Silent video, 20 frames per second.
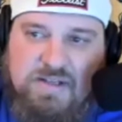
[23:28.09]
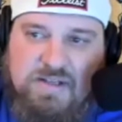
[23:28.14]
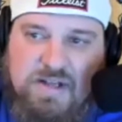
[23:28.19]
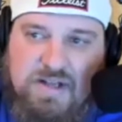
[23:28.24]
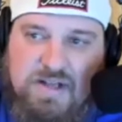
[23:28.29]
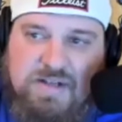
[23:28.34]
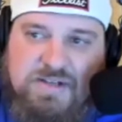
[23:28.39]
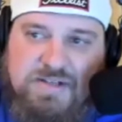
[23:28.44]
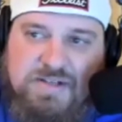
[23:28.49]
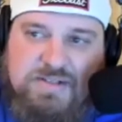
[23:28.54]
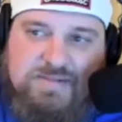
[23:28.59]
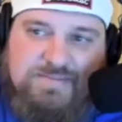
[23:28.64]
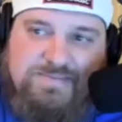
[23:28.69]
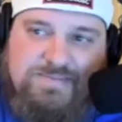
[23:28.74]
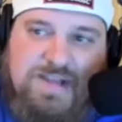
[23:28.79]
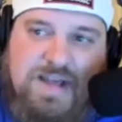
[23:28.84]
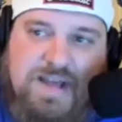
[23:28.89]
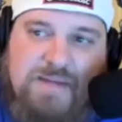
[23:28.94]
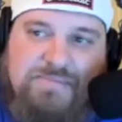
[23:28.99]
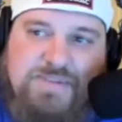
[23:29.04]
I
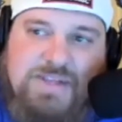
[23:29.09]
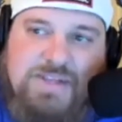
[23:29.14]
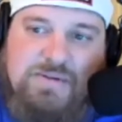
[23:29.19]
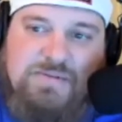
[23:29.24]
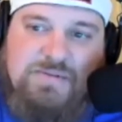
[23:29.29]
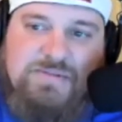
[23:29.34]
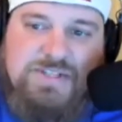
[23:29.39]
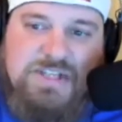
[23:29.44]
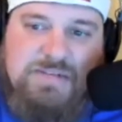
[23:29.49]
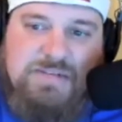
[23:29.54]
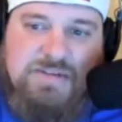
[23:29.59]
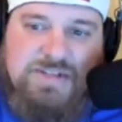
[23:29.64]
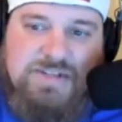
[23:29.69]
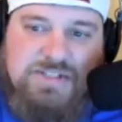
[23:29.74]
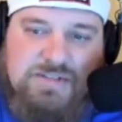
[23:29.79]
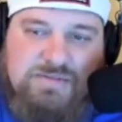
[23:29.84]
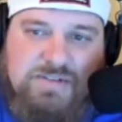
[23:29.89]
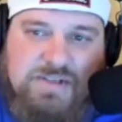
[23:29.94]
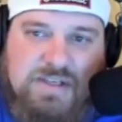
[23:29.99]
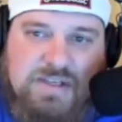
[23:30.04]
don't see
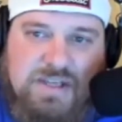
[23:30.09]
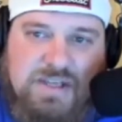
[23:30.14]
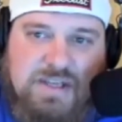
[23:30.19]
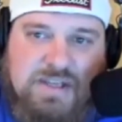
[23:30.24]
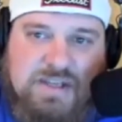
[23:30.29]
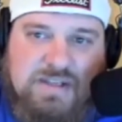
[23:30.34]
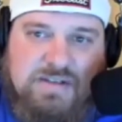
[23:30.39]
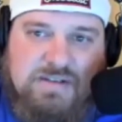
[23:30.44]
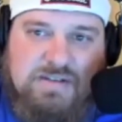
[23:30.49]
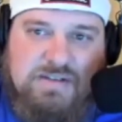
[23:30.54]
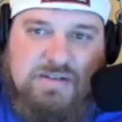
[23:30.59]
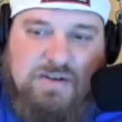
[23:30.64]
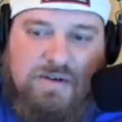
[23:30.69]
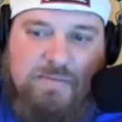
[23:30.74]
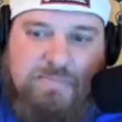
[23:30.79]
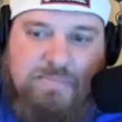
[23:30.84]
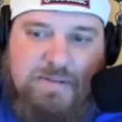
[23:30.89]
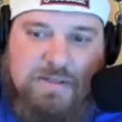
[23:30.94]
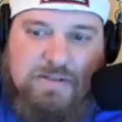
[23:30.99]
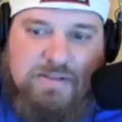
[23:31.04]
myself getting to a
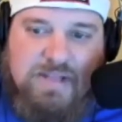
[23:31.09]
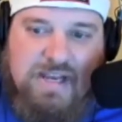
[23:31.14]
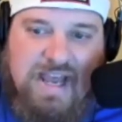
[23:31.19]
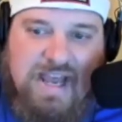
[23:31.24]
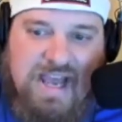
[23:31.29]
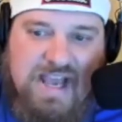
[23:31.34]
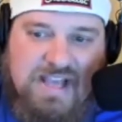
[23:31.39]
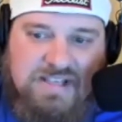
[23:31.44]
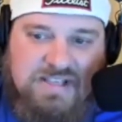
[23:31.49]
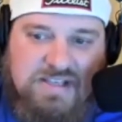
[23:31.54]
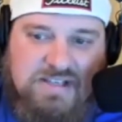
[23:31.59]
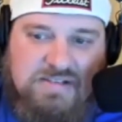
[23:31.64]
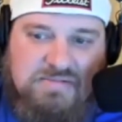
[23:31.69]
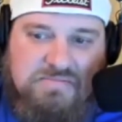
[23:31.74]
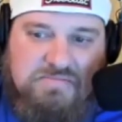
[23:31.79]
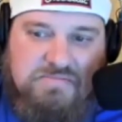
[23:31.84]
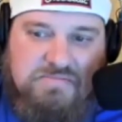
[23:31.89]
build that has him.